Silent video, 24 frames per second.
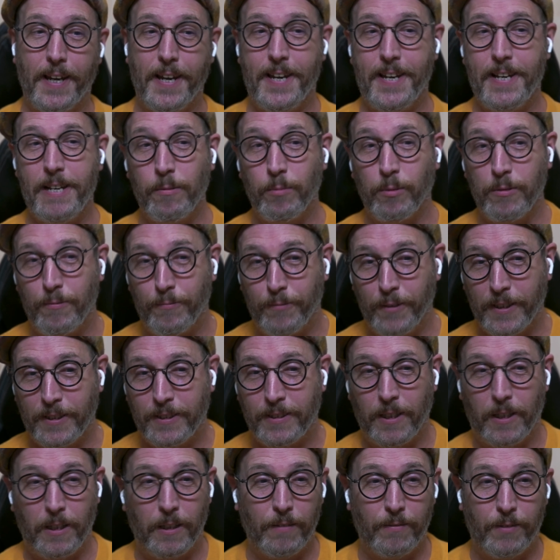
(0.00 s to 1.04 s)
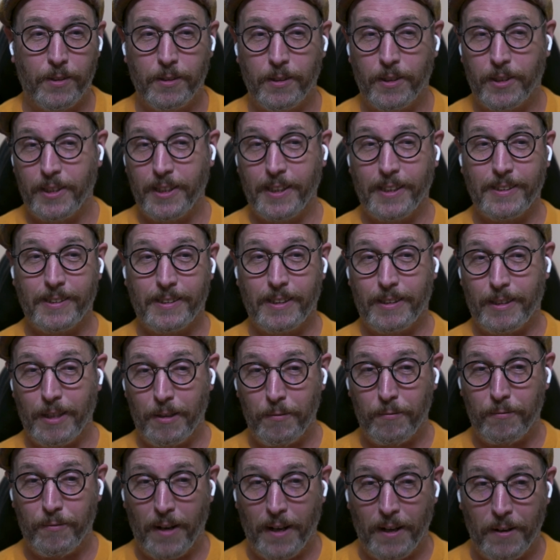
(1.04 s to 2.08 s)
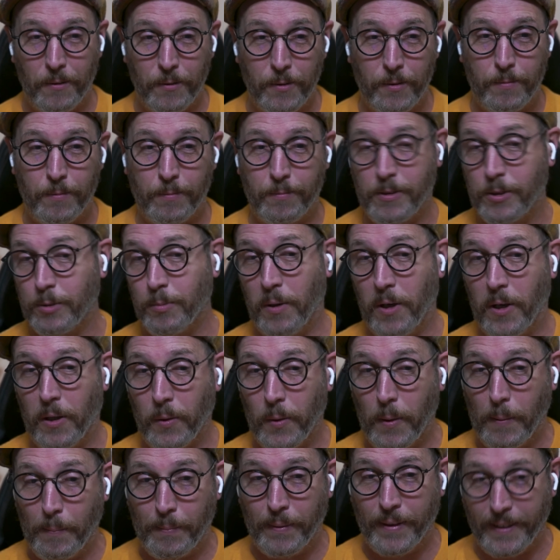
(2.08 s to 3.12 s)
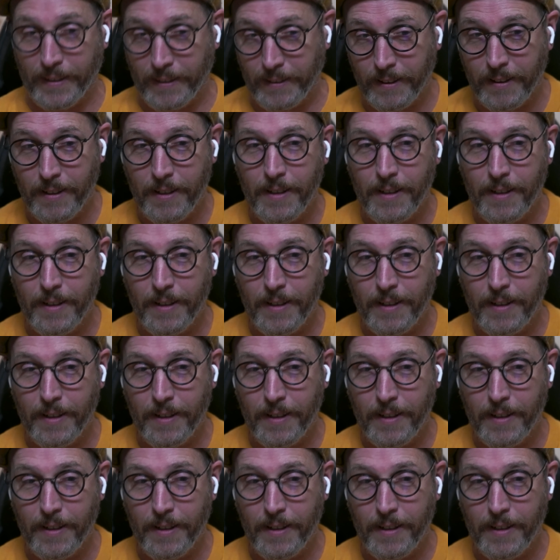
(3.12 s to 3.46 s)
and we fixed all of the things that they found, small or big,